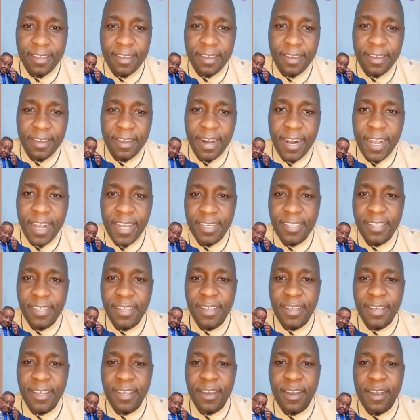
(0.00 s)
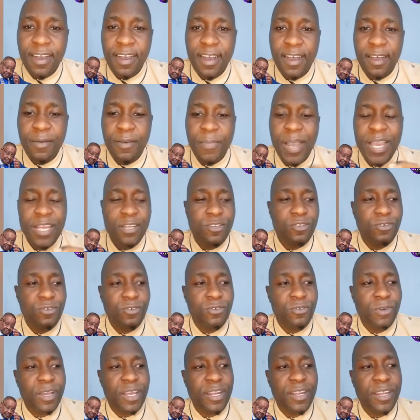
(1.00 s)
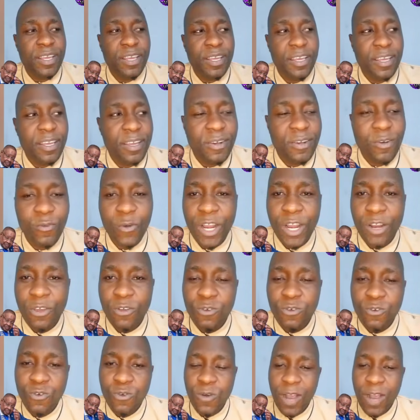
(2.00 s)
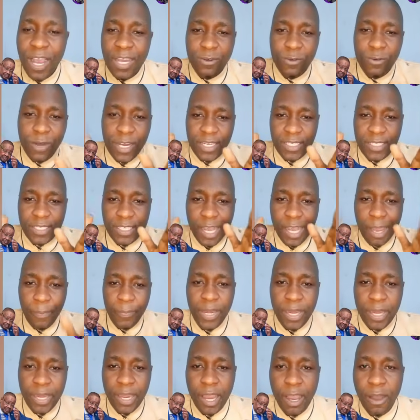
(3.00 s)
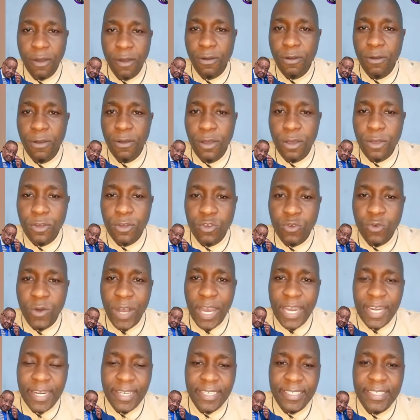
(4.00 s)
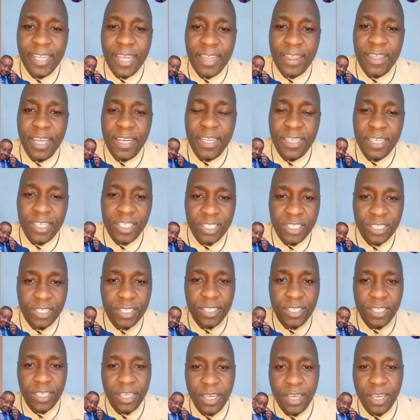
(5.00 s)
All right? Mind you, when you look at what is happening now, you understand that it's